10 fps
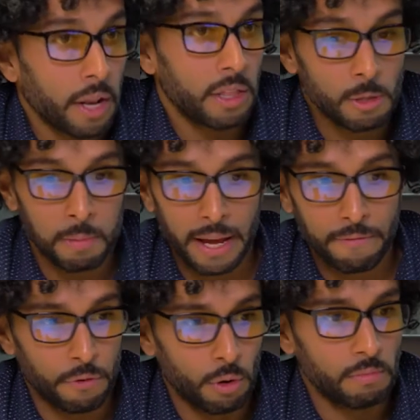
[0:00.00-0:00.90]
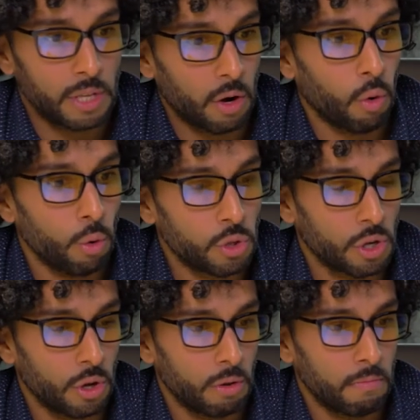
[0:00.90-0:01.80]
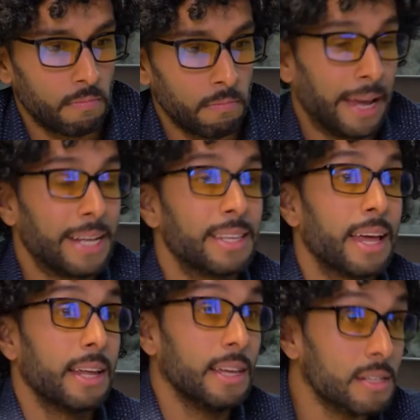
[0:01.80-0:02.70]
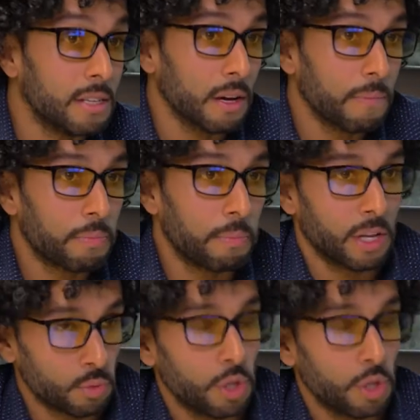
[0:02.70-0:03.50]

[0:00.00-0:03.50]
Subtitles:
of these platforms that also makes that easier? Because we